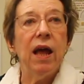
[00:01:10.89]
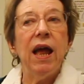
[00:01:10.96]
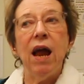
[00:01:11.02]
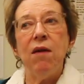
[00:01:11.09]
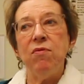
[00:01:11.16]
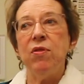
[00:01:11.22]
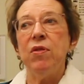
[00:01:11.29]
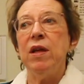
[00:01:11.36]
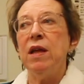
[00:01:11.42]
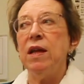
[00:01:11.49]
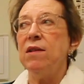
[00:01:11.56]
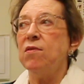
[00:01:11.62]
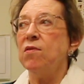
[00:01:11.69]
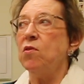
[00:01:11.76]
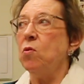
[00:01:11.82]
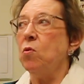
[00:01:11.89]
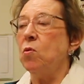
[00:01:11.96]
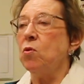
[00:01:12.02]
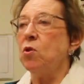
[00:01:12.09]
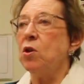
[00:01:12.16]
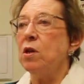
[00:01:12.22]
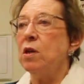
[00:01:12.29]
Everything is
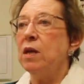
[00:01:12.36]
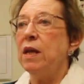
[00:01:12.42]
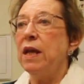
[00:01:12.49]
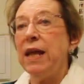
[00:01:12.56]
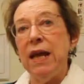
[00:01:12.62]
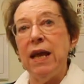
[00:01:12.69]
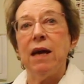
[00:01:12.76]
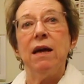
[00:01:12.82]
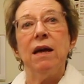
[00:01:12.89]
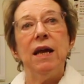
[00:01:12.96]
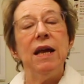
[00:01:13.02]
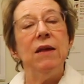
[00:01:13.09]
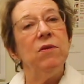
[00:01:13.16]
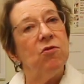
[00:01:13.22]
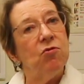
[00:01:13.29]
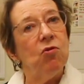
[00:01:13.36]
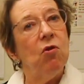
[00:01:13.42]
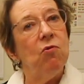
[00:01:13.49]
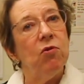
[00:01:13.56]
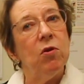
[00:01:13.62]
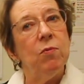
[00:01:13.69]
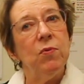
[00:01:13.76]
stored here in
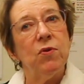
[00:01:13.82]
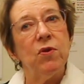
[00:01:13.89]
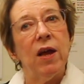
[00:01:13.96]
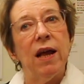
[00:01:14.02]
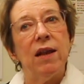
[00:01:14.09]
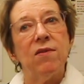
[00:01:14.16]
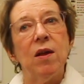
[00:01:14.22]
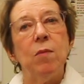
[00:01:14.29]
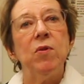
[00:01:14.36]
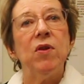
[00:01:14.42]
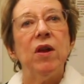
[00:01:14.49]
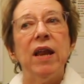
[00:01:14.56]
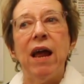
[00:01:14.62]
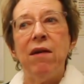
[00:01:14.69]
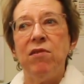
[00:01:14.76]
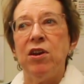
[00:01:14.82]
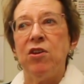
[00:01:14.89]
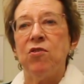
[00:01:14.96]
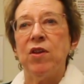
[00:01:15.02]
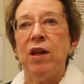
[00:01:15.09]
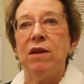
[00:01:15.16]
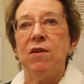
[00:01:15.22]
strong rooms at Somerset Heritage
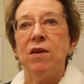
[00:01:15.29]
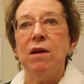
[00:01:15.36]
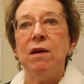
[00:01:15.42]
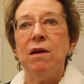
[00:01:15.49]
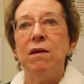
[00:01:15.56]
Centre.